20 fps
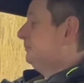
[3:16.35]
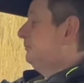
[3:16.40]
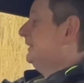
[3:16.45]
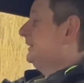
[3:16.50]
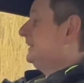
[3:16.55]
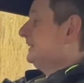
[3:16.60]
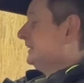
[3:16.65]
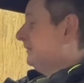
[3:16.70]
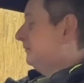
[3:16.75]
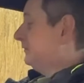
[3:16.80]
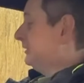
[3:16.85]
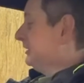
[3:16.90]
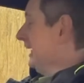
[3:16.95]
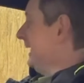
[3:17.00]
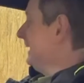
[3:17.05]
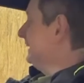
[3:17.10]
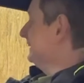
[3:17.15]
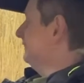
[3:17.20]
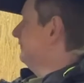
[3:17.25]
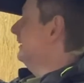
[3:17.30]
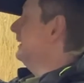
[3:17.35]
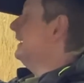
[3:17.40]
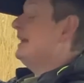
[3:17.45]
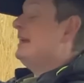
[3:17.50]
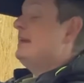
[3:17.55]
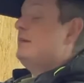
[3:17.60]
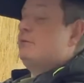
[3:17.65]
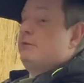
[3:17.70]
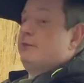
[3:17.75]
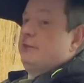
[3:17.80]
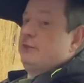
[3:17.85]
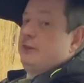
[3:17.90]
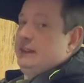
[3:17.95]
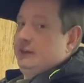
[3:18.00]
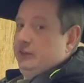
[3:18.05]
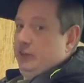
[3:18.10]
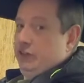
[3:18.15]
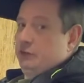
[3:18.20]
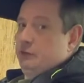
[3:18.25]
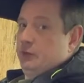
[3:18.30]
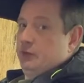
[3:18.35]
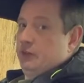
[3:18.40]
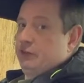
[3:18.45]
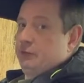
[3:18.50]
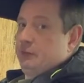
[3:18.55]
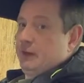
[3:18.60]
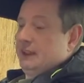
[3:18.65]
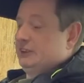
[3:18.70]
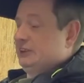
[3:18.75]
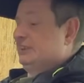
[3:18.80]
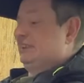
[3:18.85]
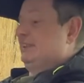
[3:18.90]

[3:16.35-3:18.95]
but subjectively it feels more spacious.